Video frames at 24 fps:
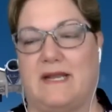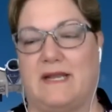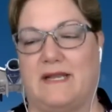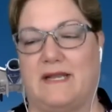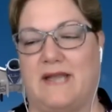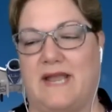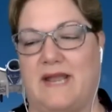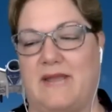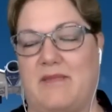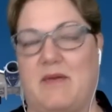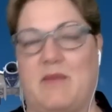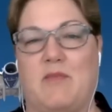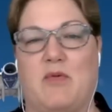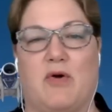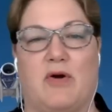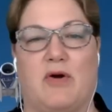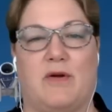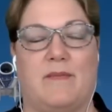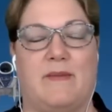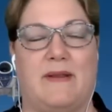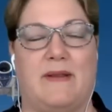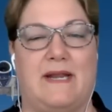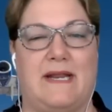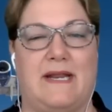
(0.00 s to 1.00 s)
a NAPO
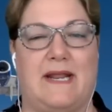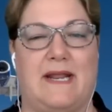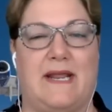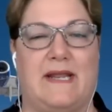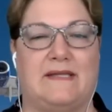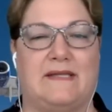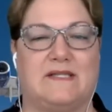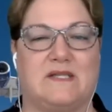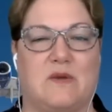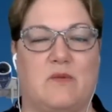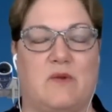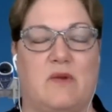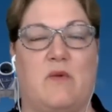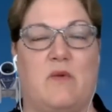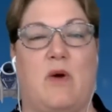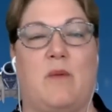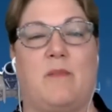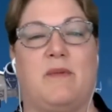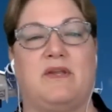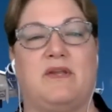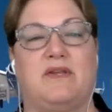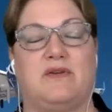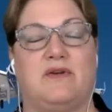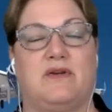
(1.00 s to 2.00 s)
board meeting, and so we
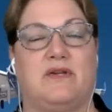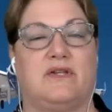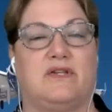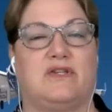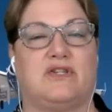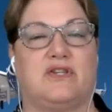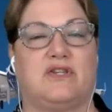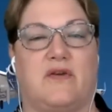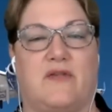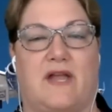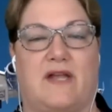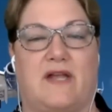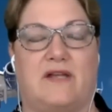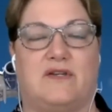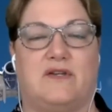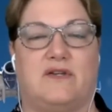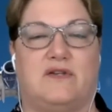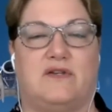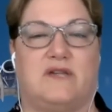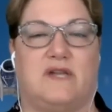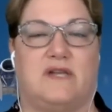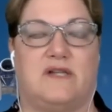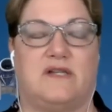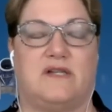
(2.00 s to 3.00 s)
won't be doing the show that Tuesday.